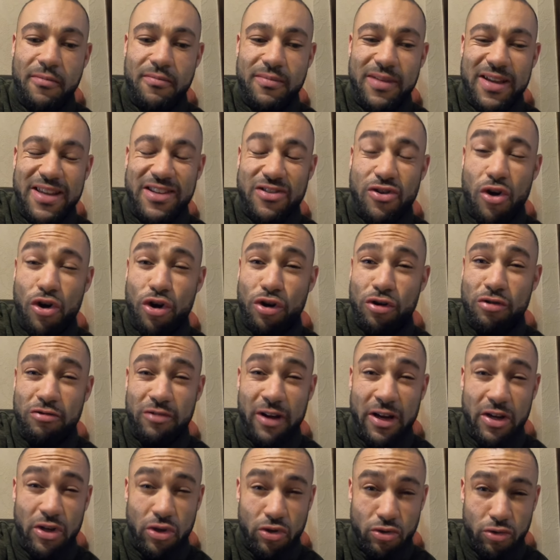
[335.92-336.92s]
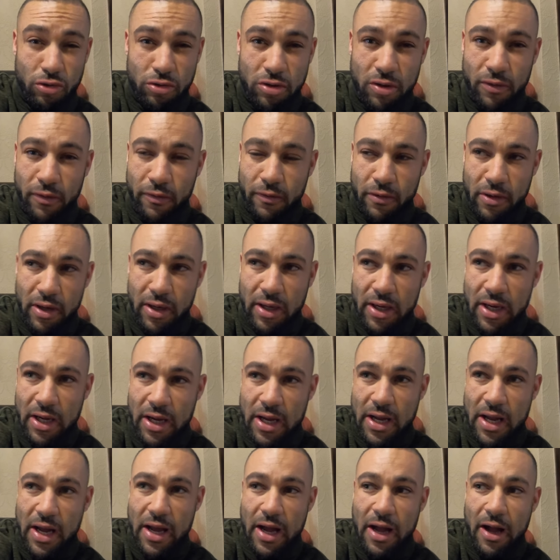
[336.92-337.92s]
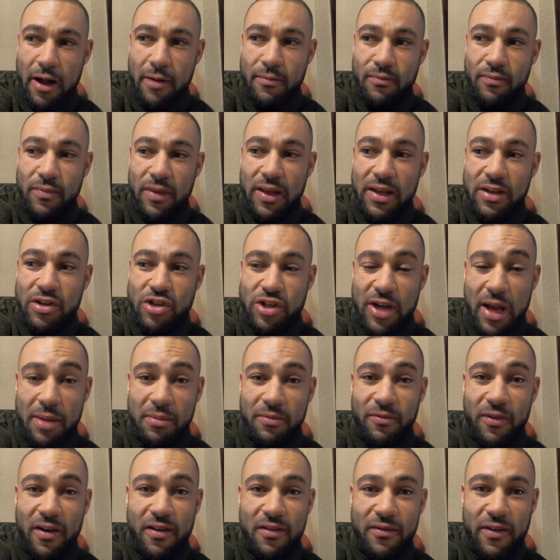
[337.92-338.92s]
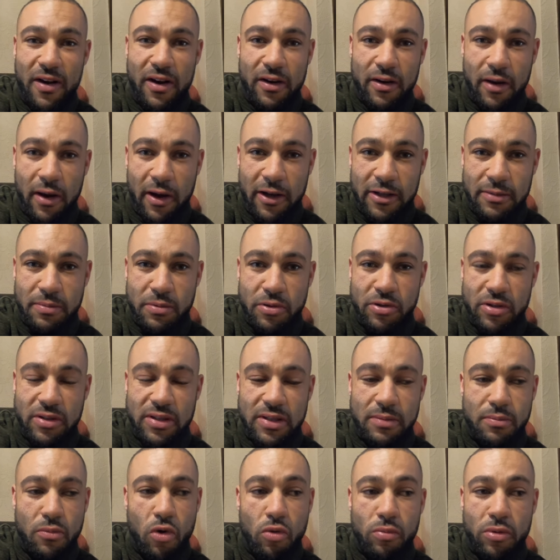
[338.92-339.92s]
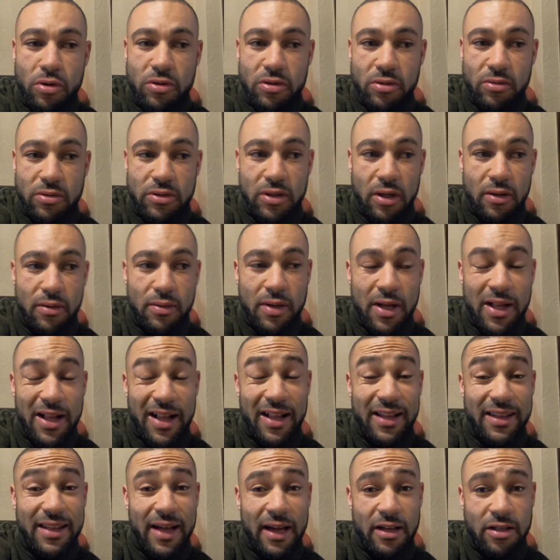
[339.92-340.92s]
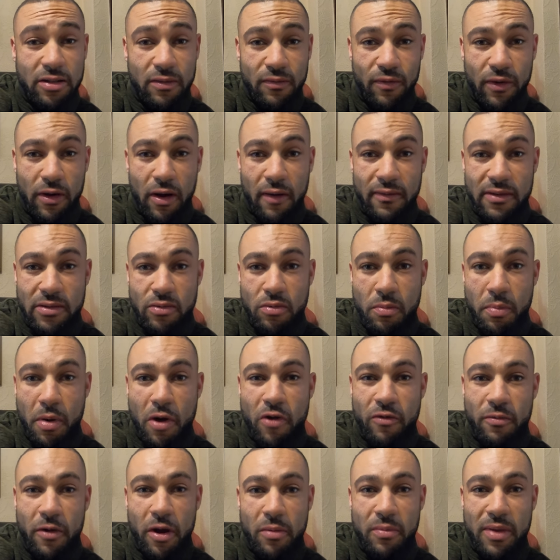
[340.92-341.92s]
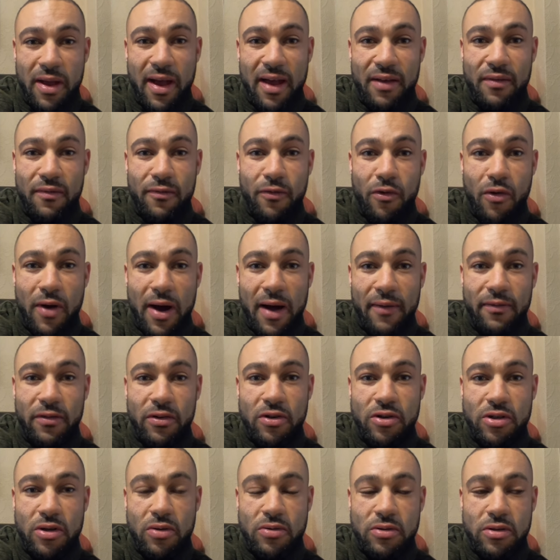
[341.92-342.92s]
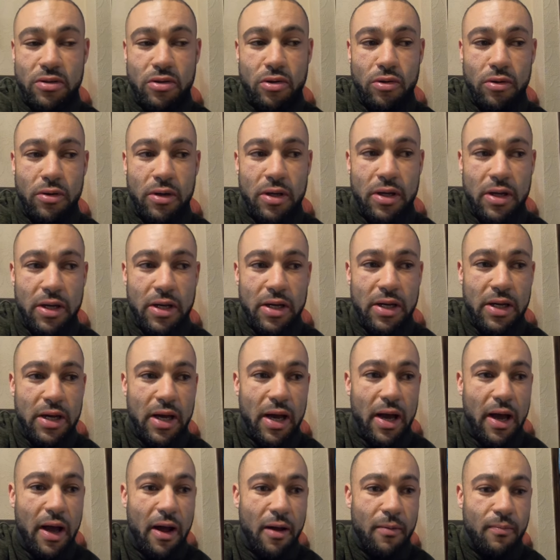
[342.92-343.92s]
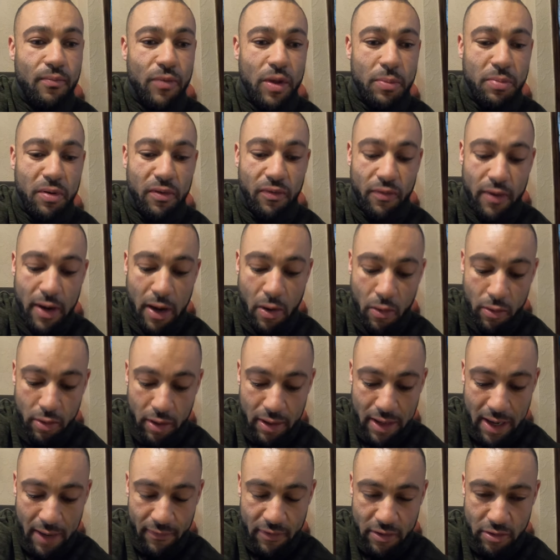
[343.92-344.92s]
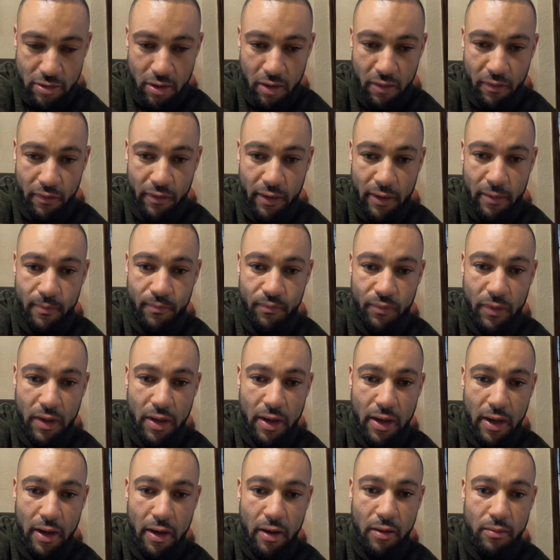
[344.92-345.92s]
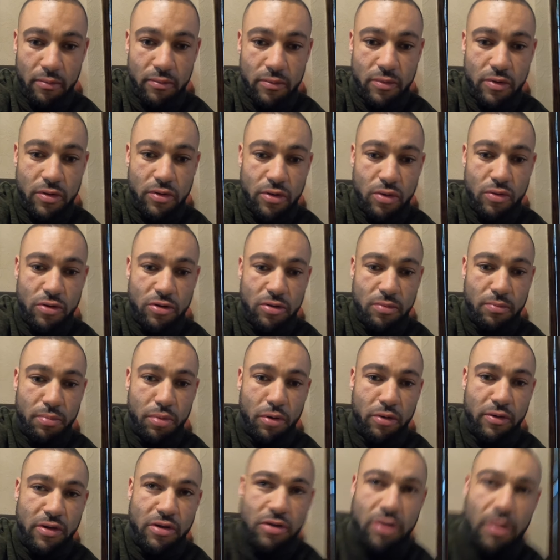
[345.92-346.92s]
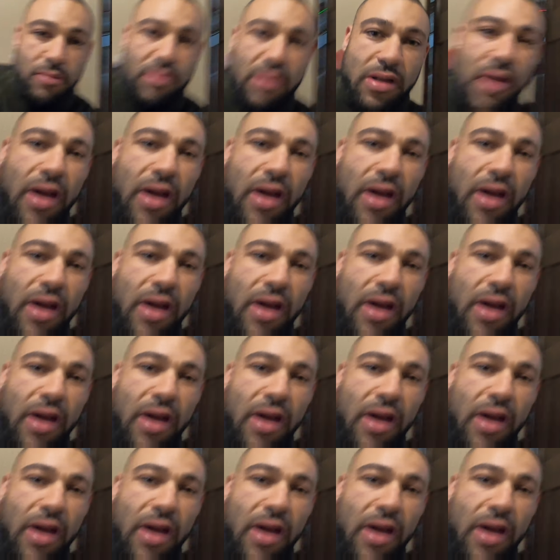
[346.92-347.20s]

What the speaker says: He's got a great structure for it. He's shaped very, very nice, but he just needs more muscle. So that's something obviously we're both going to be heading for after the shows are done. But for now, I'm going to have this coffee, do some boring jobs